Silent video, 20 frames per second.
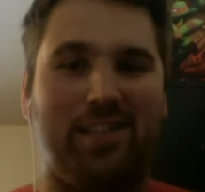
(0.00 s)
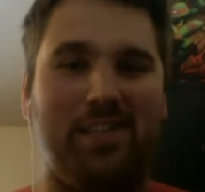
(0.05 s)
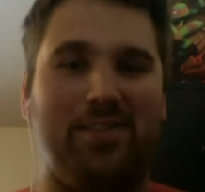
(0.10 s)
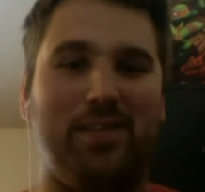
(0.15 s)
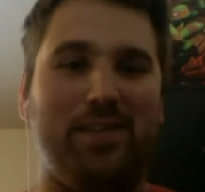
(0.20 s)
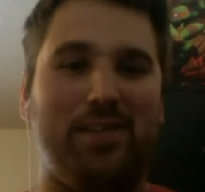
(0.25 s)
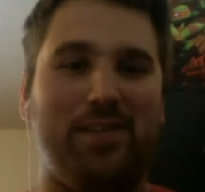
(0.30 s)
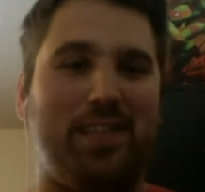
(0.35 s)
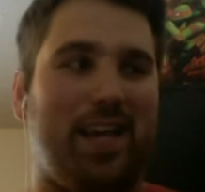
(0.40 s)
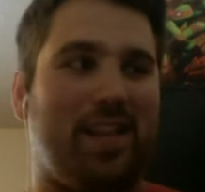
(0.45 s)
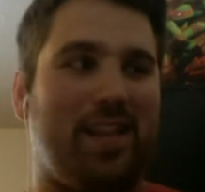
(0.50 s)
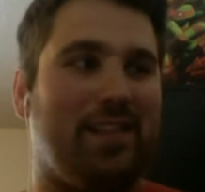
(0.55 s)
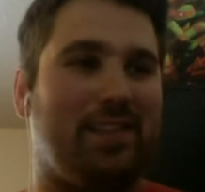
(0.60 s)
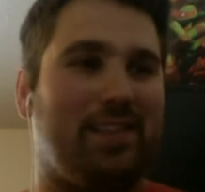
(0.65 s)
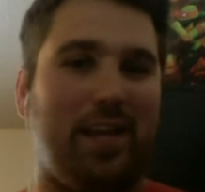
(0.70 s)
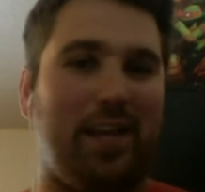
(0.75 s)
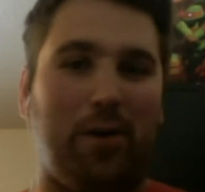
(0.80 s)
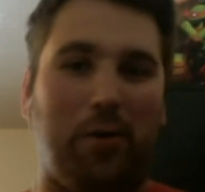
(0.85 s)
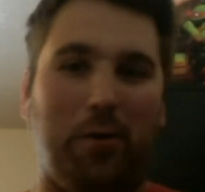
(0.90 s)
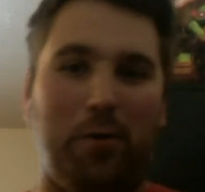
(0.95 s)
So it's
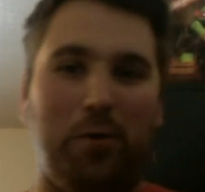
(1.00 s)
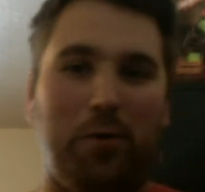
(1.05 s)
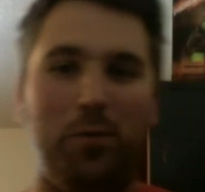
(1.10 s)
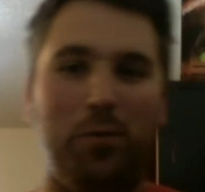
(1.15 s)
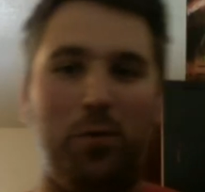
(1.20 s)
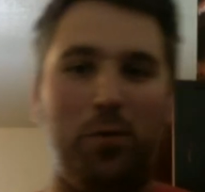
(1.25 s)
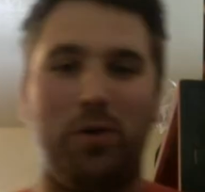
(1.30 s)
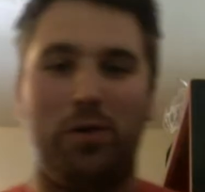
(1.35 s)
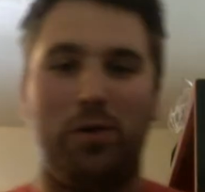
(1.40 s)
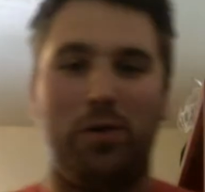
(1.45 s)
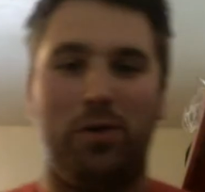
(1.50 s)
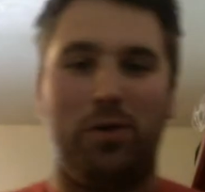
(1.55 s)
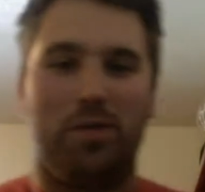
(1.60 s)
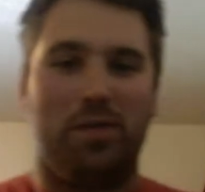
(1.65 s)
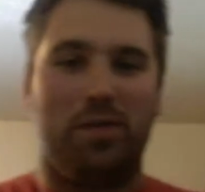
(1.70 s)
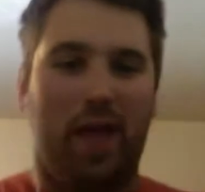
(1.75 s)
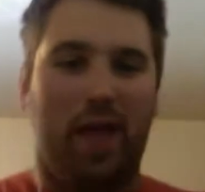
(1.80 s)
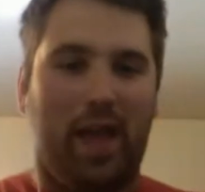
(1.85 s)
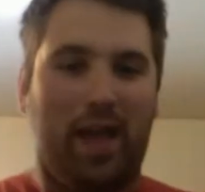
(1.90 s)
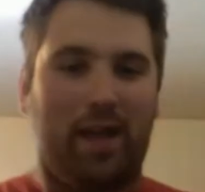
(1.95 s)
this old
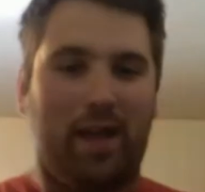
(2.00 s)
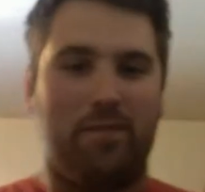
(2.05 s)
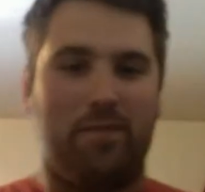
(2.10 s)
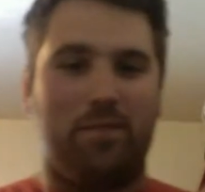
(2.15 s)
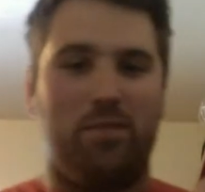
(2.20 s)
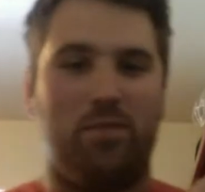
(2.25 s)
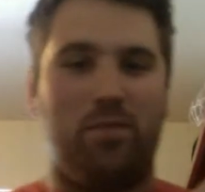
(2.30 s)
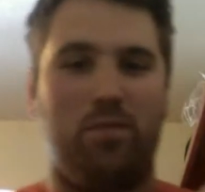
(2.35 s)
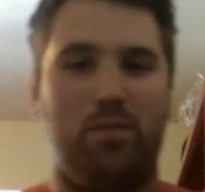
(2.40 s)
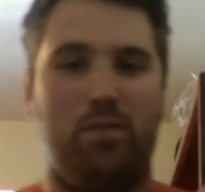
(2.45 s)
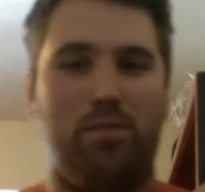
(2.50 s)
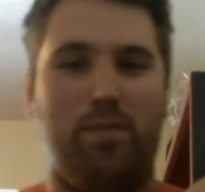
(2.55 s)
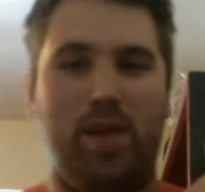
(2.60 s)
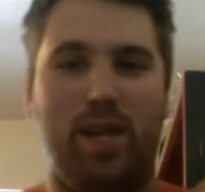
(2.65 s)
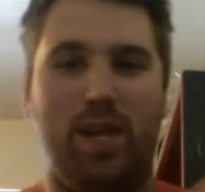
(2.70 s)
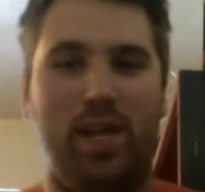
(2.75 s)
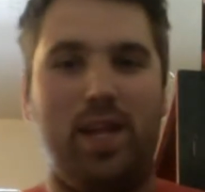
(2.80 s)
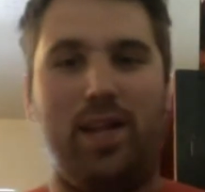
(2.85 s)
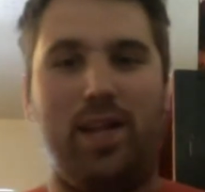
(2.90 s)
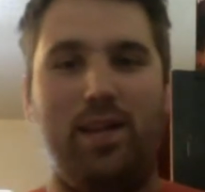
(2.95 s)
world
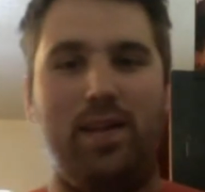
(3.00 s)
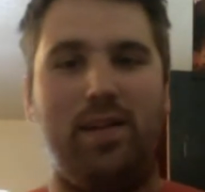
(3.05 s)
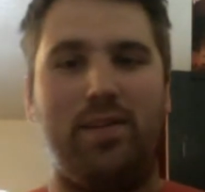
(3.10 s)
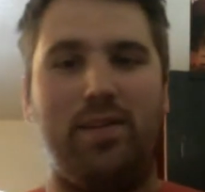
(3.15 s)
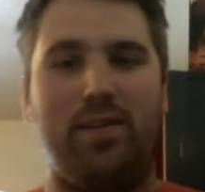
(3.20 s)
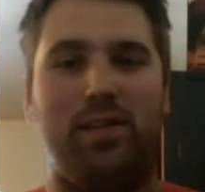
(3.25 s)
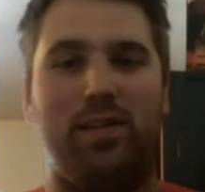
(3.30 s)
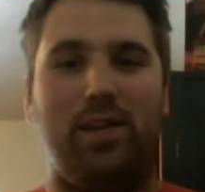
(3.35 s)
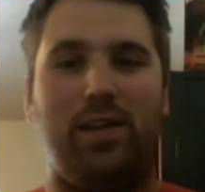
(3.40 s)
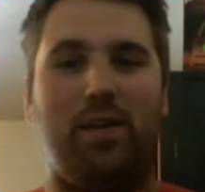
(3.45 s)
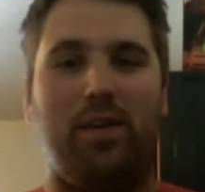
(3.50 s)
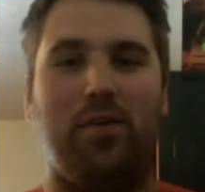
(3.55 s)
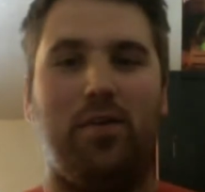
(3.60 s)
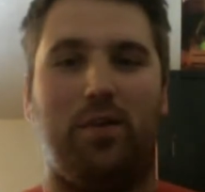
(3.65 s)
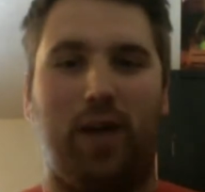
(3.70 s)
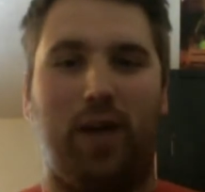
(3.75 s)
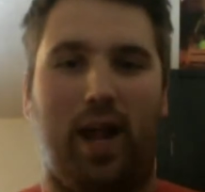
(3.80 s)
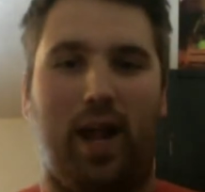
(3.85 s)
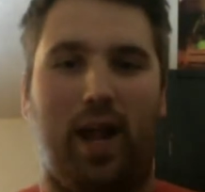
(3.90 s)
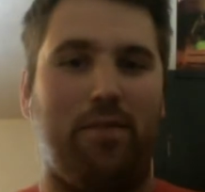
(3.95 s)
meaning in this
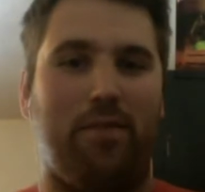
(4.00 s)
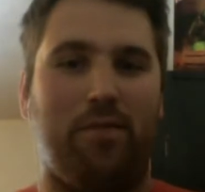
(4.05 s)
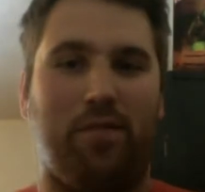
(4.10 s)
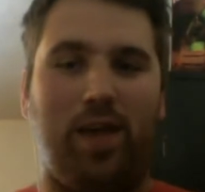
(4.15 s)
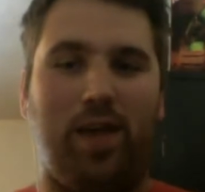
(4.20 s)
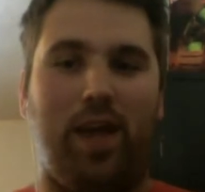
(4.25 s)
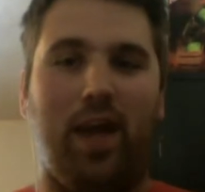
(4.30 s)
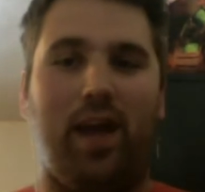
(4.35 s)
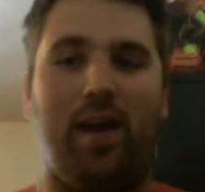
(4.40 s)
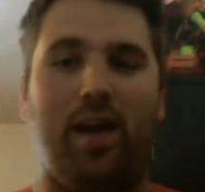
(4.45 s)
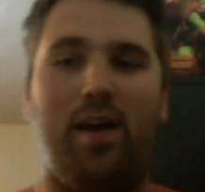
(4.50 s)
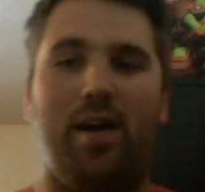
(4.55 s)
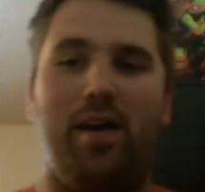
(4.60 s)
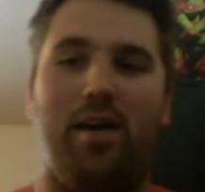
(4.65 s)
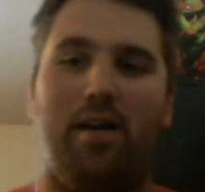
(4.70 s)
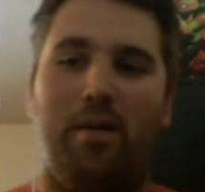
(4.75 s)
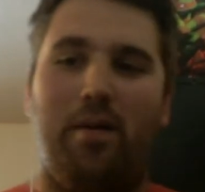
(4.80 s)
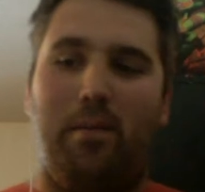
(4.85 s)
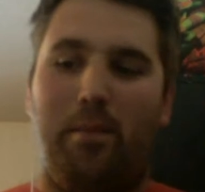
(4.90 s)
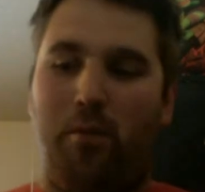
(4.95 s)
kind of thing
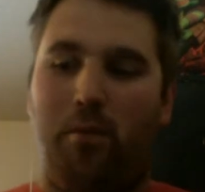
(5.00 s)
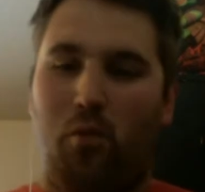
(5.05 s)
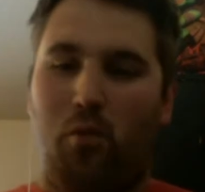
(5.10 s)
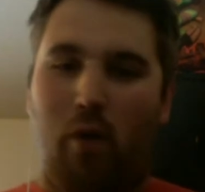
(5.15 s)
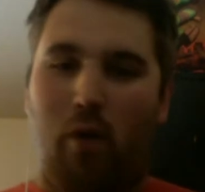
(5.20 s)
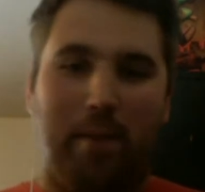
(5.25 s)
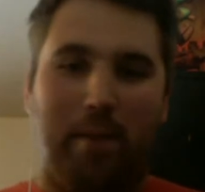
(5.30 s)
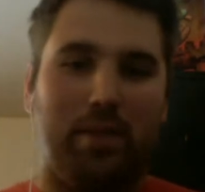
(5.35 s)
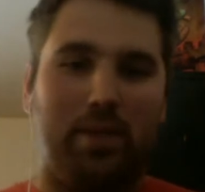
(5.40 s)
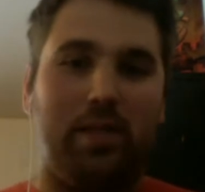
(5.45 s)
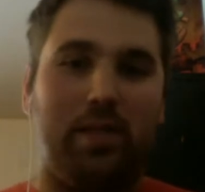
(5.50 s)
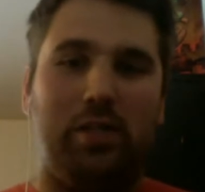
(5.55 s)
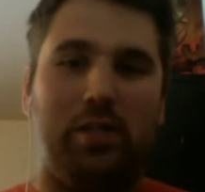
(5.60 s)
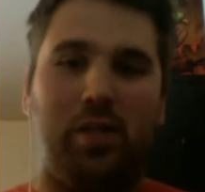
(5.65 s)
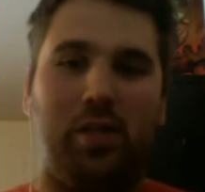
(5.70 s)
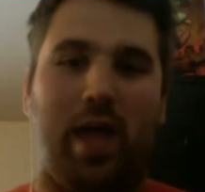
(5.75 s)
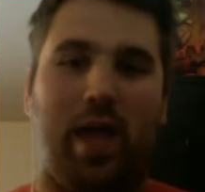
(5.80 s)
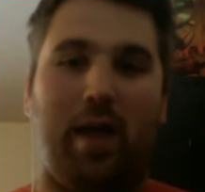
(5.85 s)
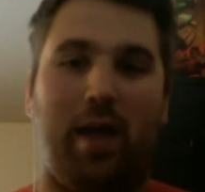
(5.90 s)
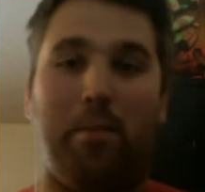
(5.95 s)
wrapped
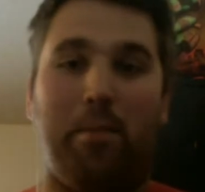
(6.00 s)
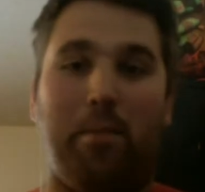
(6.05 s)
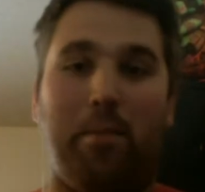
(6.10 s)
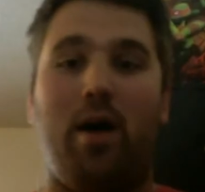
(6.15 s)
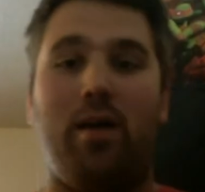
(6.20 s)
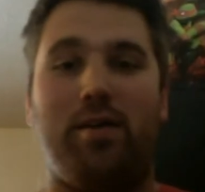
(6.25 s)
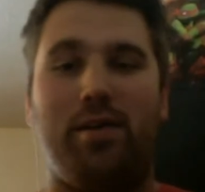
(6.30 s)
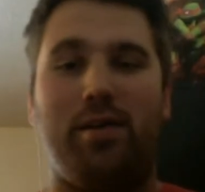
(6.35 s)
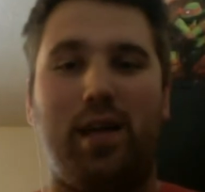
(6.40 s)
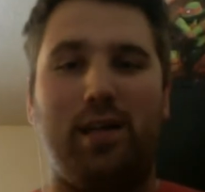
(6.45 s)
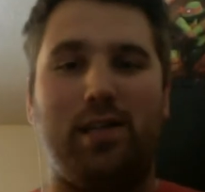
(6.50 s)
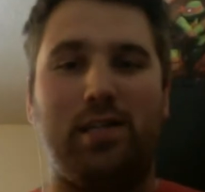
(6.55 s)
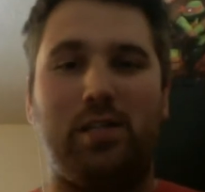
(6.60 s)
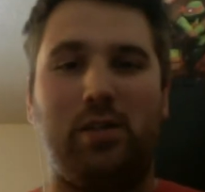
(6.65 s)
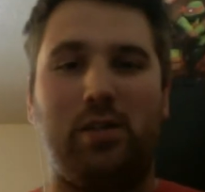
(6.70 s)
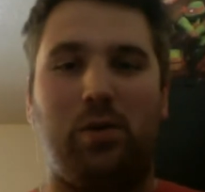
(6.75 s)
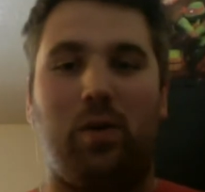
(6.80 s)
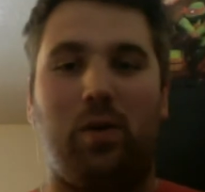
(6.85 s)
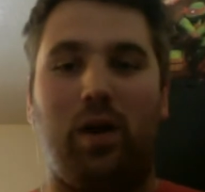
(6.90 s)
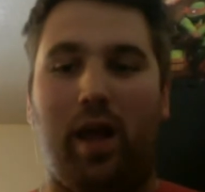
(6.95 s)
into a modern day
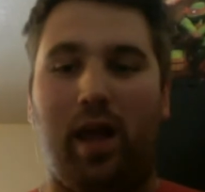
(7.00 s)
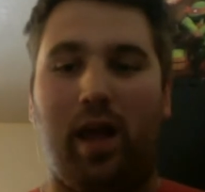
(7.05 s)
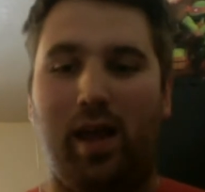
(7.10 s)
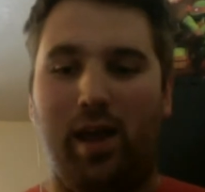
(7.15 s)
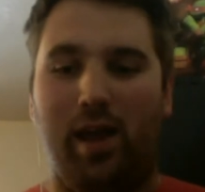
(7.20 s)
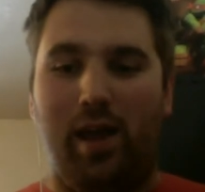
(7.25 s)
story,